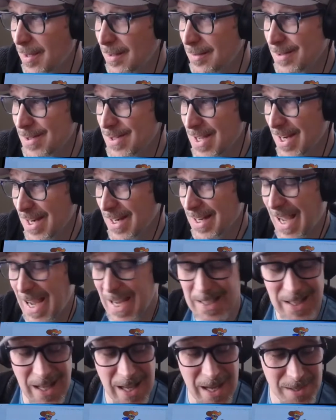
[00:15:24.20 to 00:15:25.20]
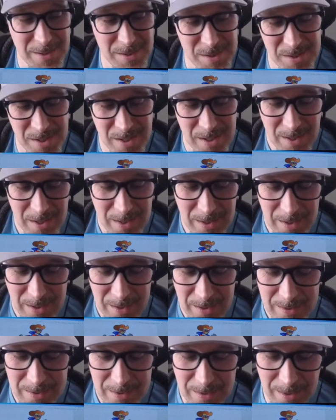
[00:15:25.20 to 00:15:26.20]
set of guidelines.
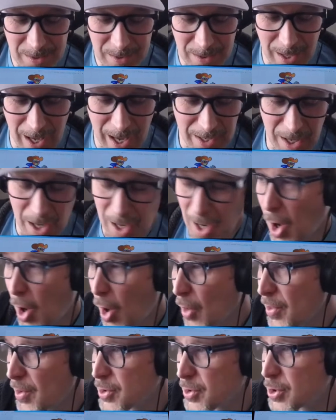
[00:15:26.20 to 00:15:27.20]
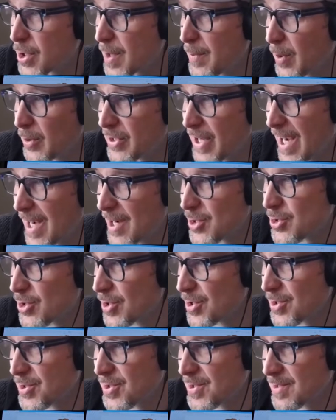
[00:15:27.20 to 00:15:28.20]
All the triple
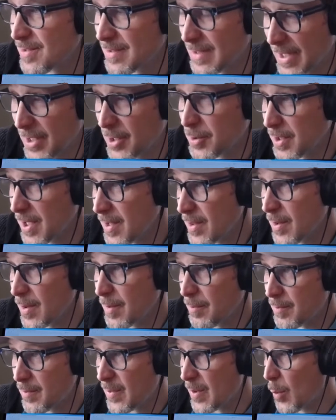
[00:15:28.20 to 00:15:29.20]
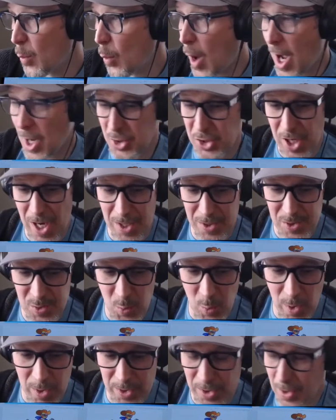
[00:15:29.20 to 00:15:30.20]
dangers, literally the washouts
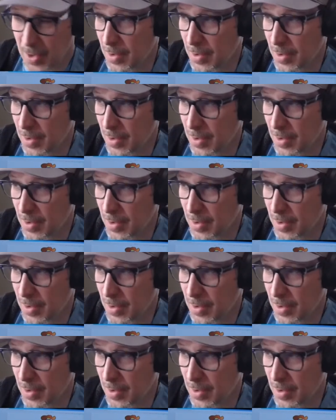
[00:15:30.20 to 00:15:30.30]
where